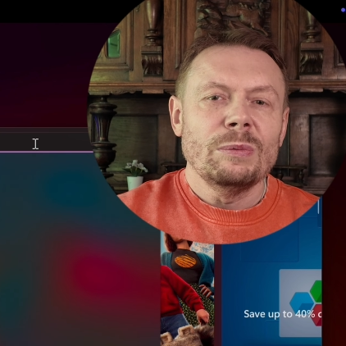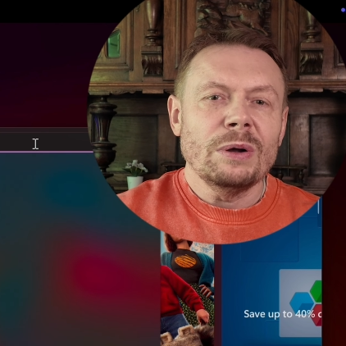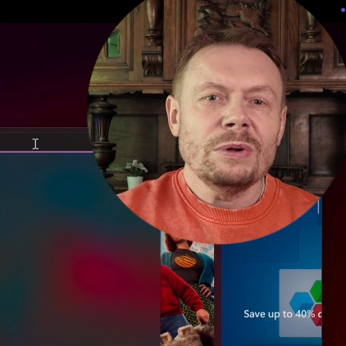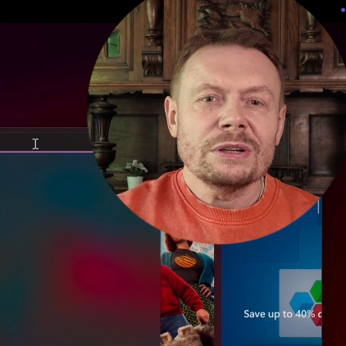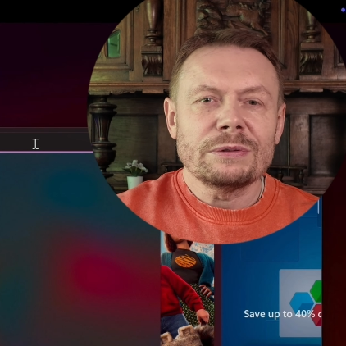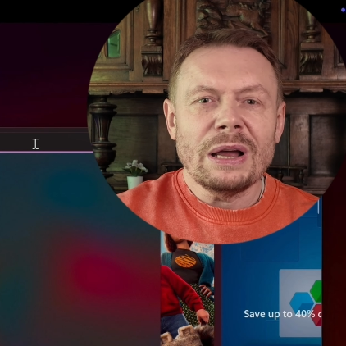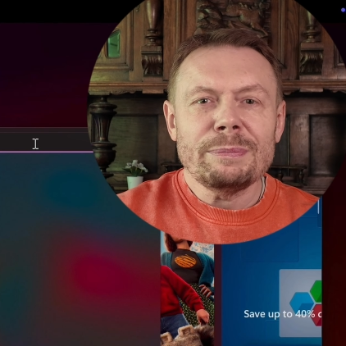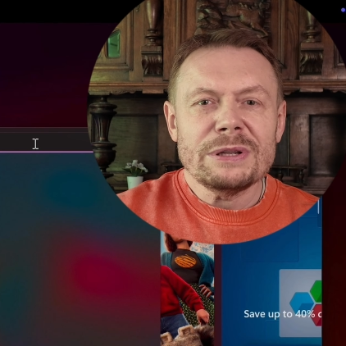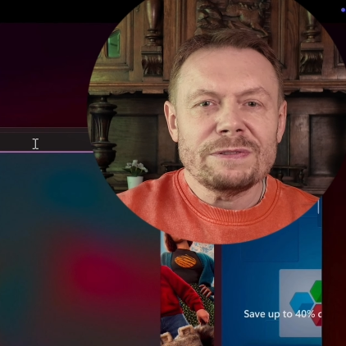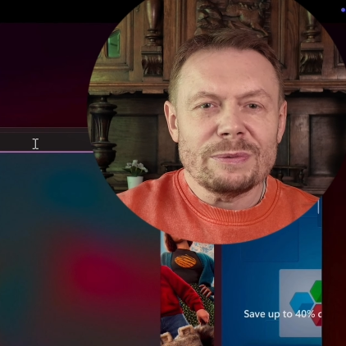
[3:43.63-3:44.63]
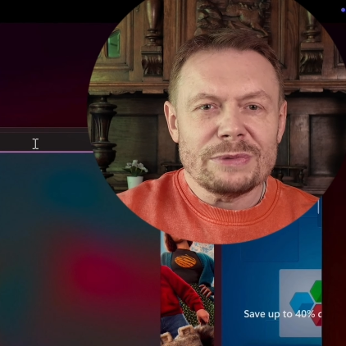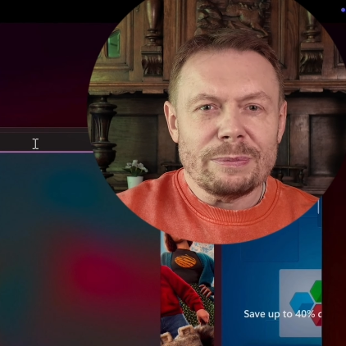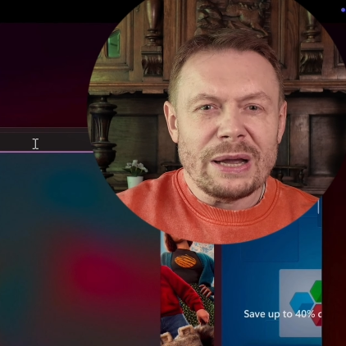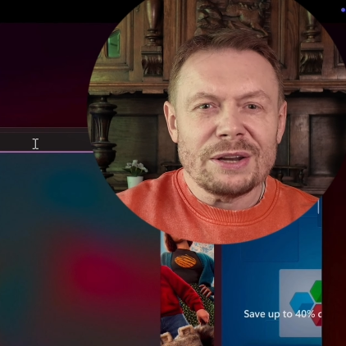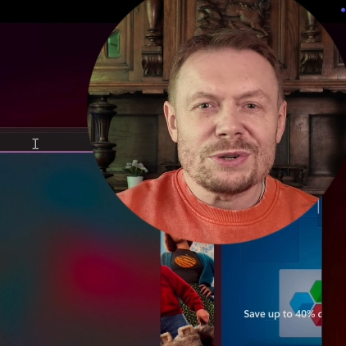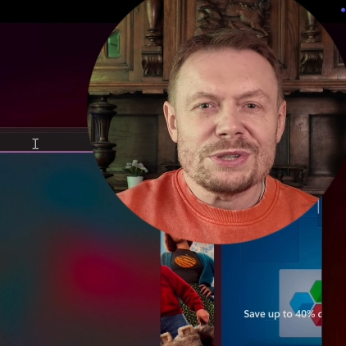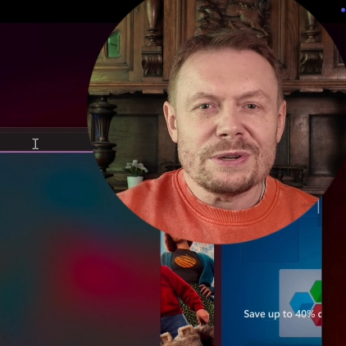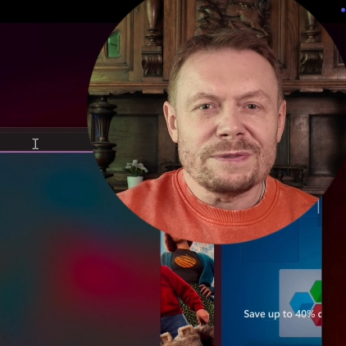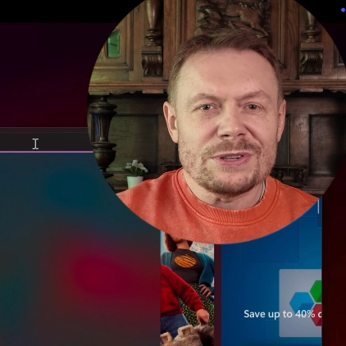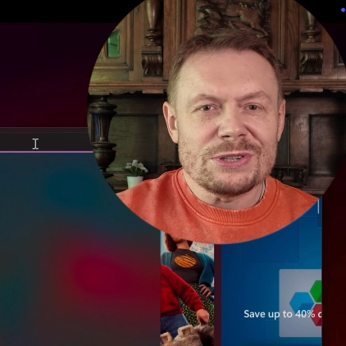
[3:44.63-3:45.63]
We will grab it from the
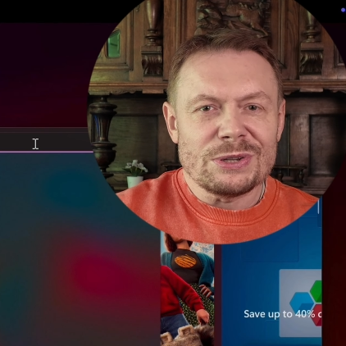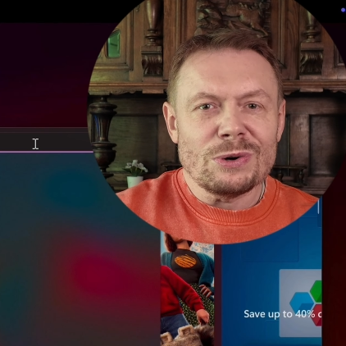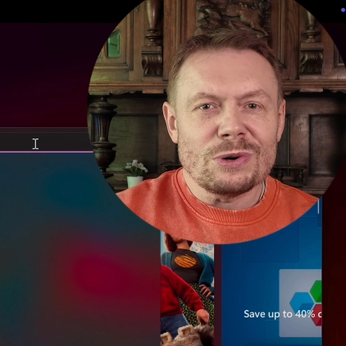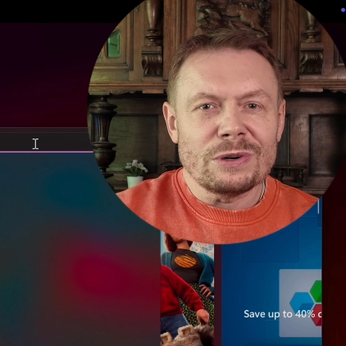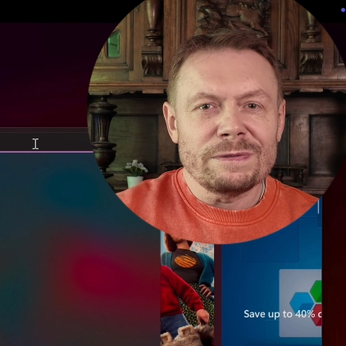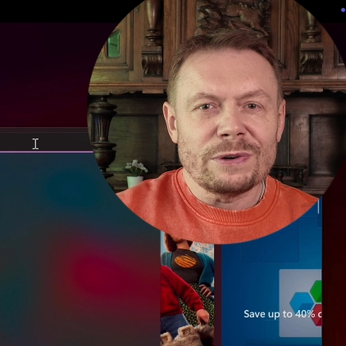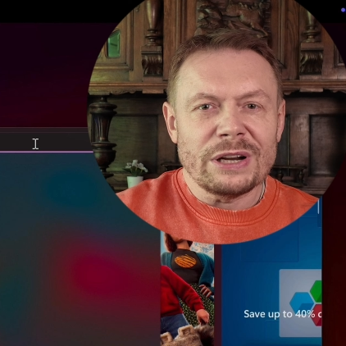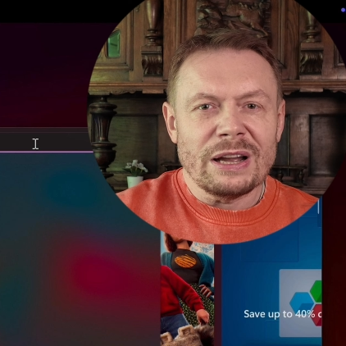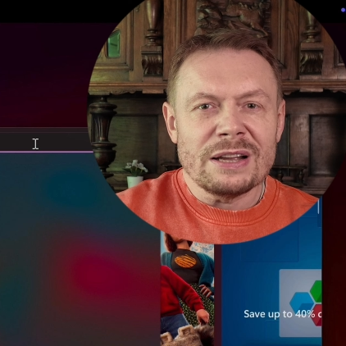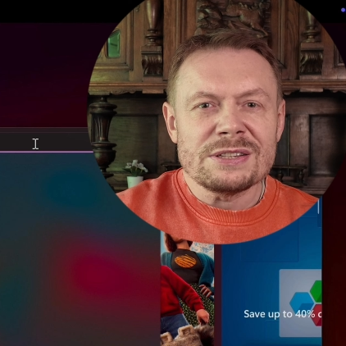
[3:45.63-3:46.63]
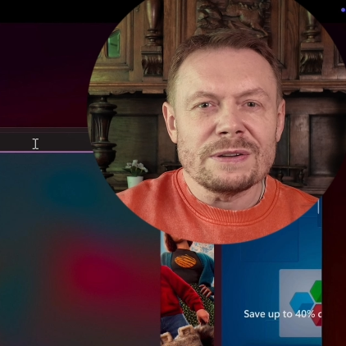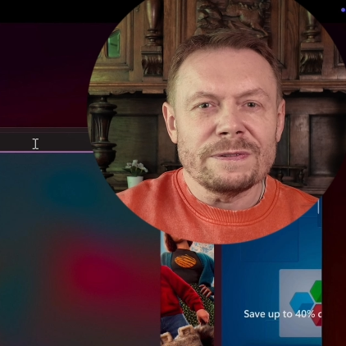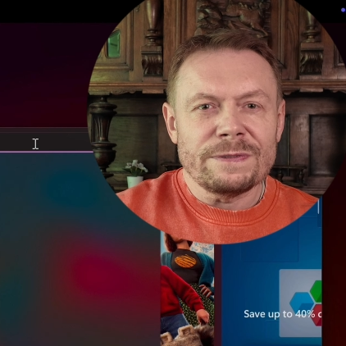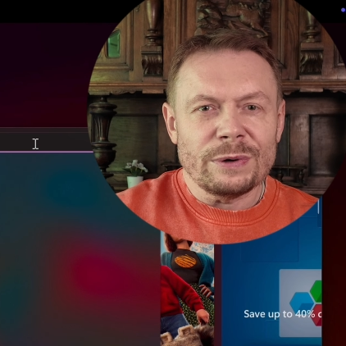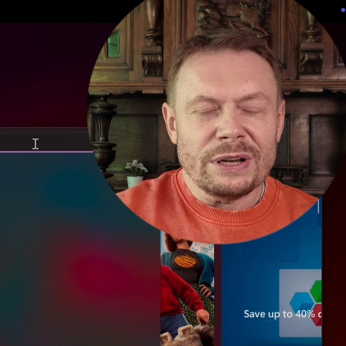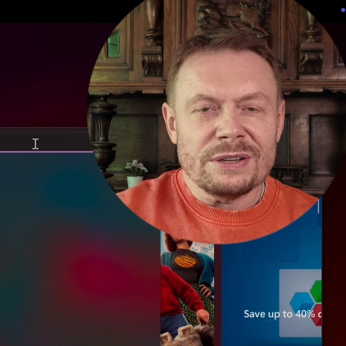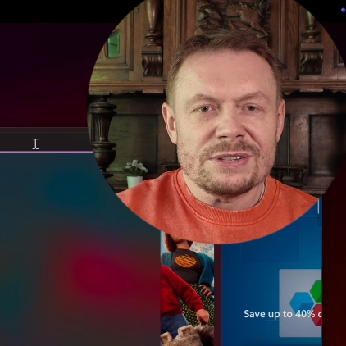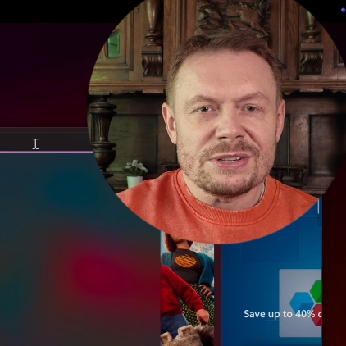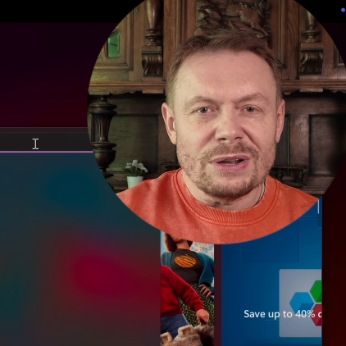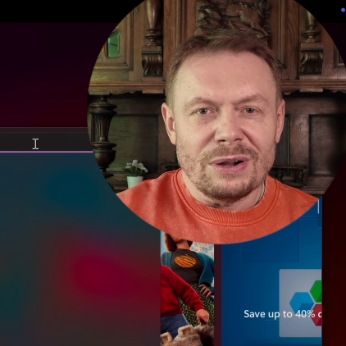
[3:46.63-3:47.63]
Microsoft Store for a hassle-free
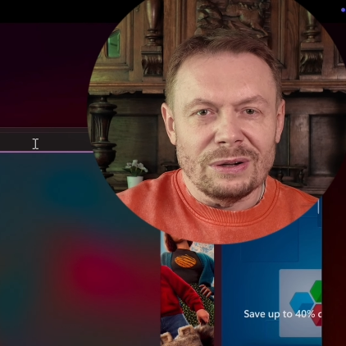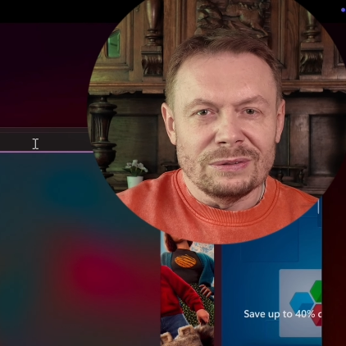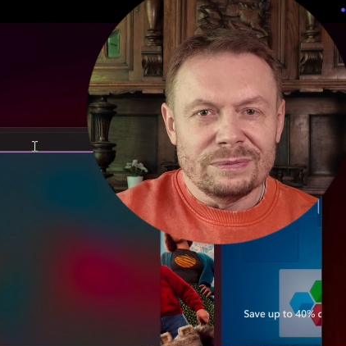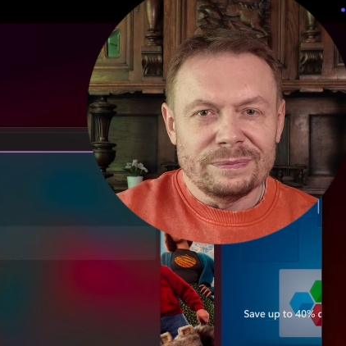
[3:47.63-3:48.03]
install.